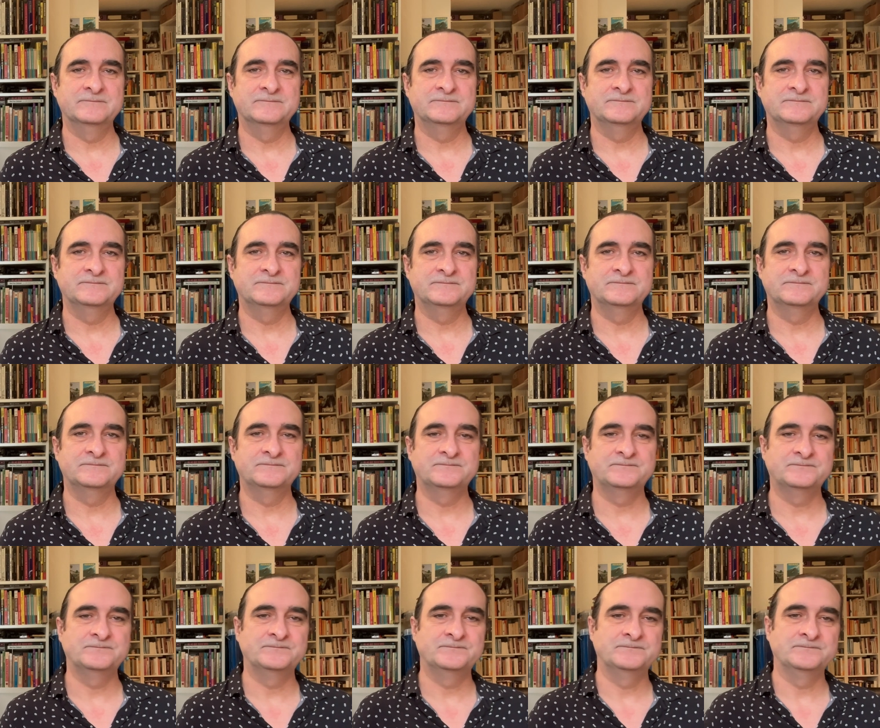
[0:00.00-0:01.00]

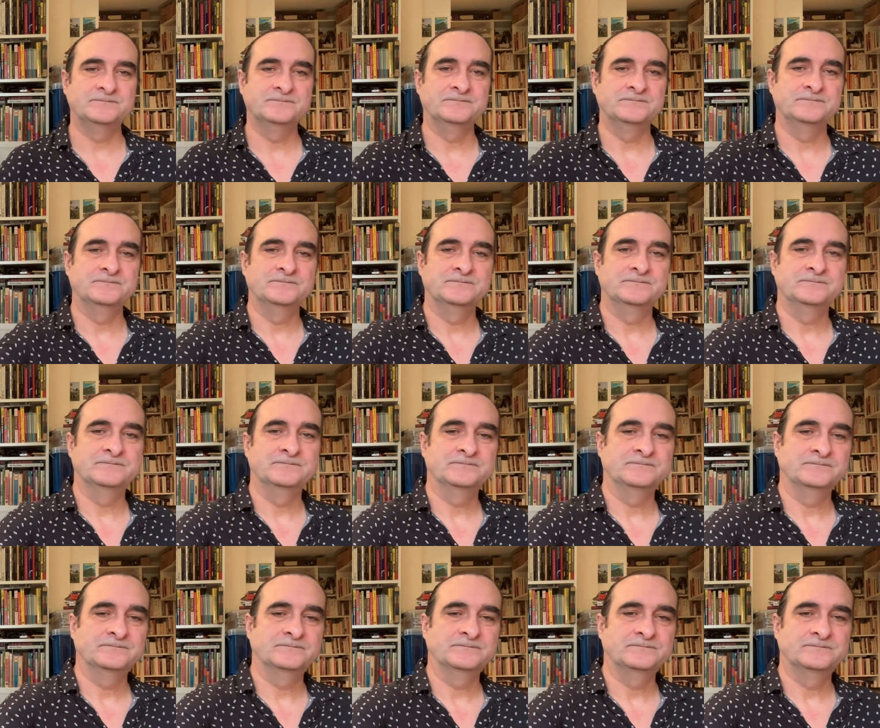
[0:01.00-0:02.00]

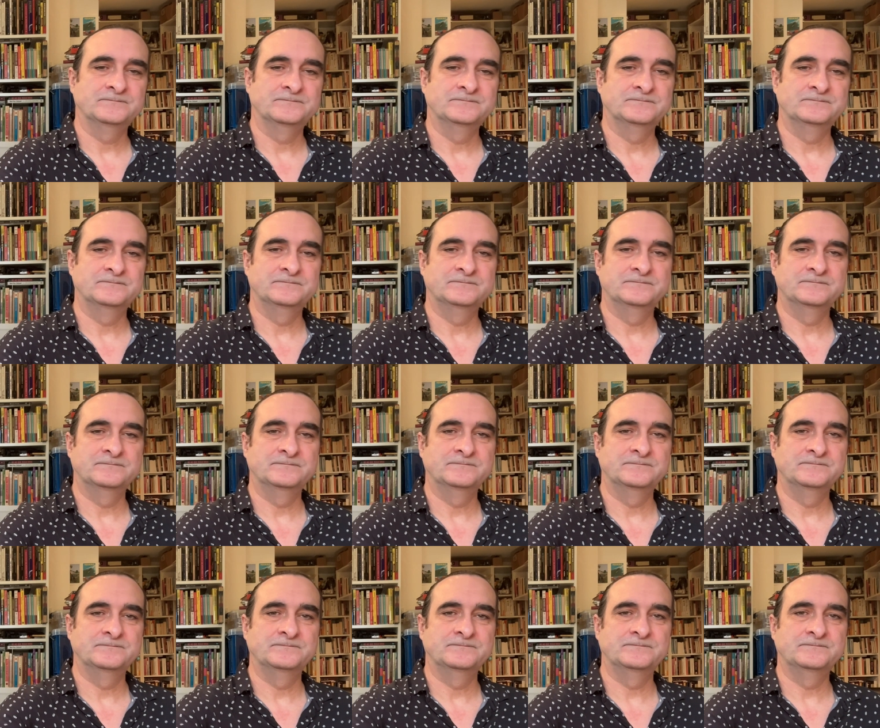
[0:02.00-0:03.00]

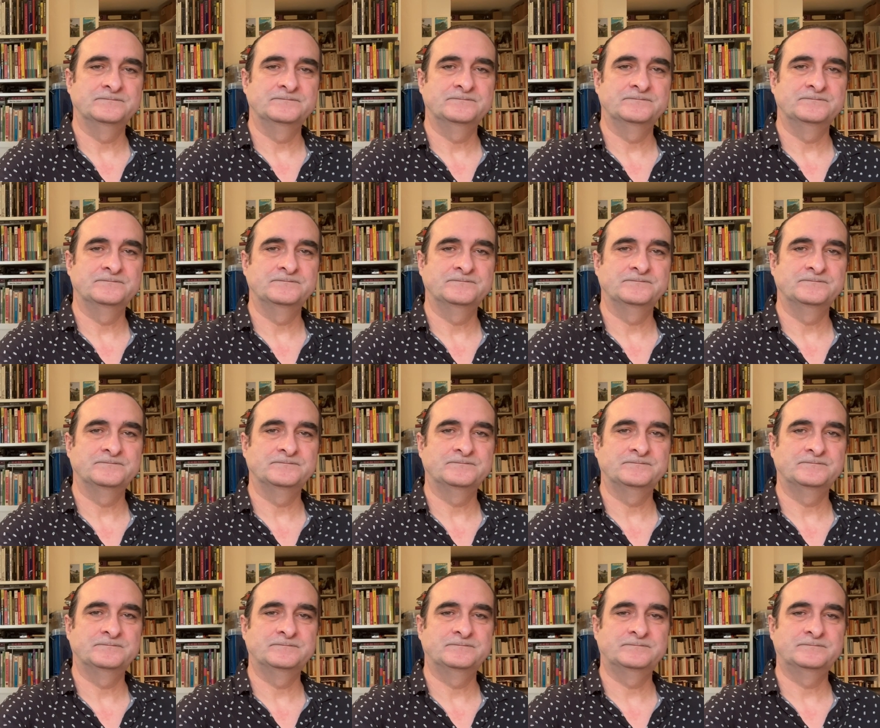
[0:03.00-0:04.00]

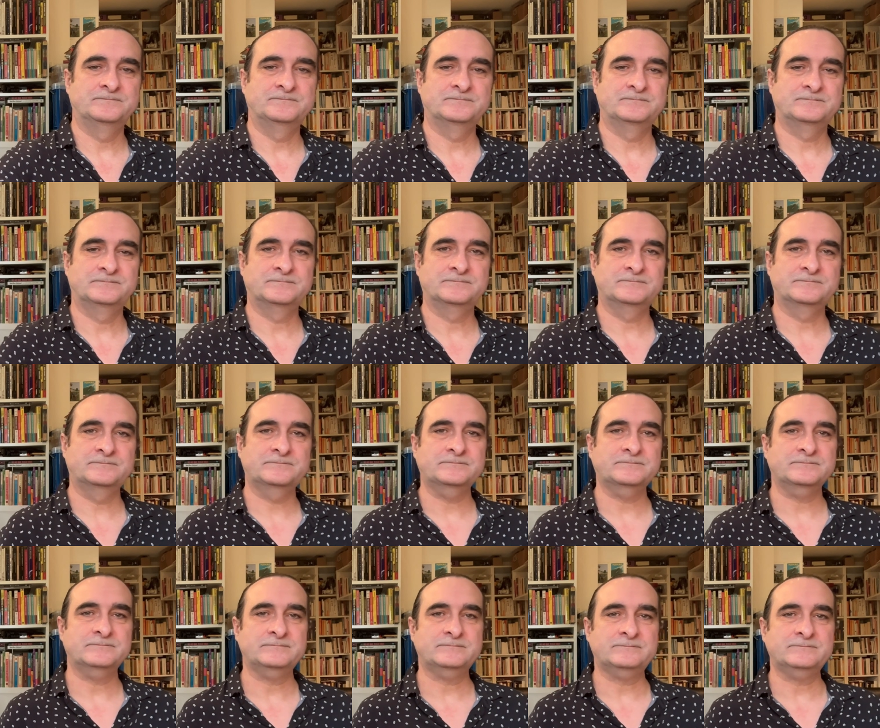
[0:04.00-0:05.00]

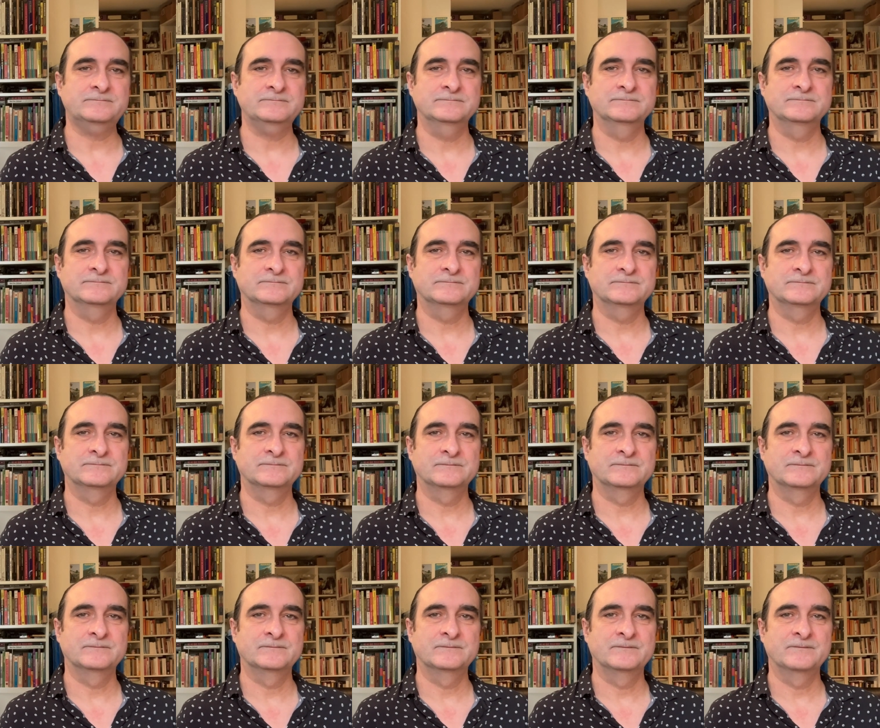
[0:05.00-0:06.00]

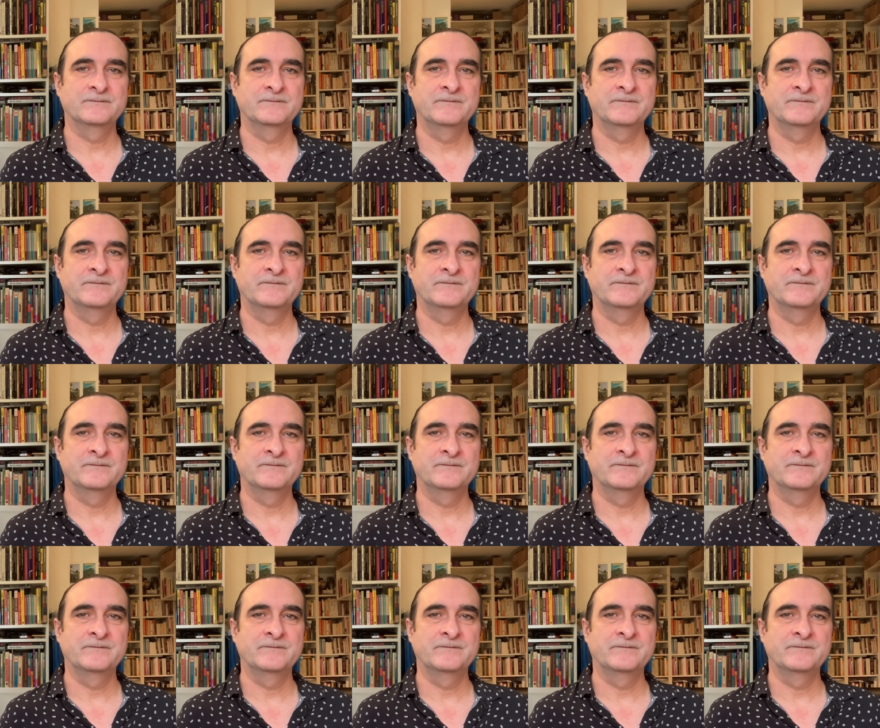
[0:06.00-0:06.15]
(silence)